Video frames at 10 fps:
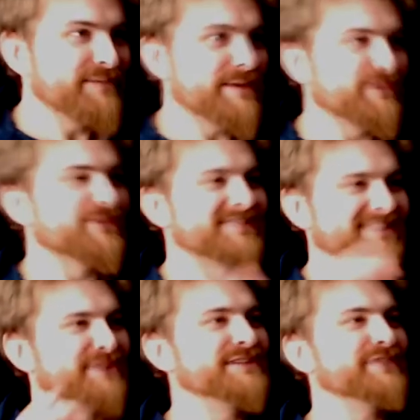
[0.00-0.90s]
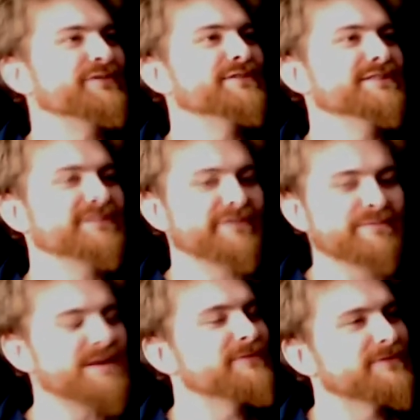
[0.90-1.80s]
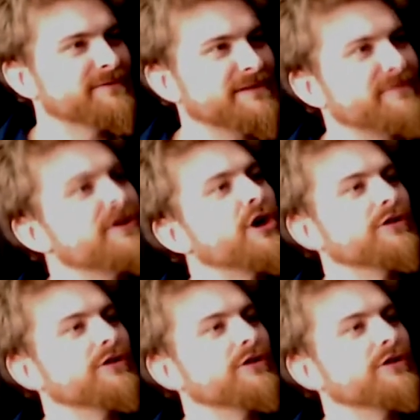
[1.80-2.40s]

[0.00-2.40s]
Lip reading: Peoples, different peoples from different